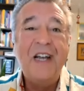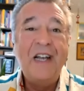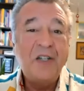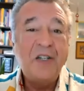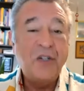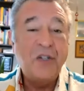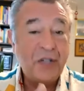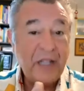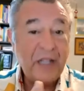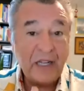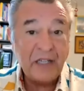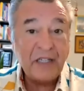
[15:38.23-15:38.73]

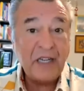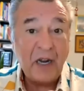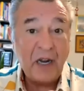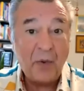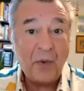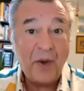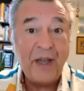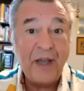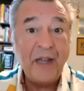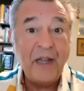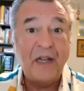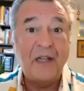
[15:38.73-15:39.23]
So that's how
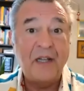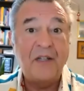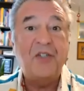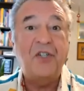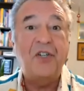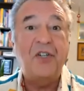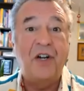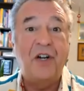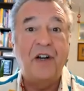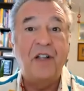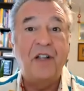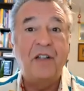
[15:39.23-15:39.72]
I got
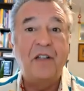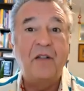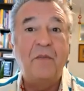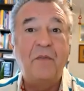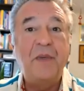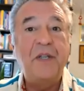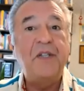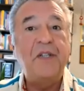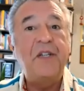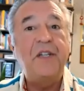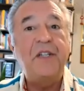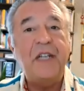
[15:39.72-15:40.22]
started in the
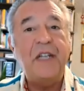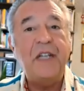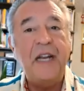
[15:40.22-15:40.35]
business.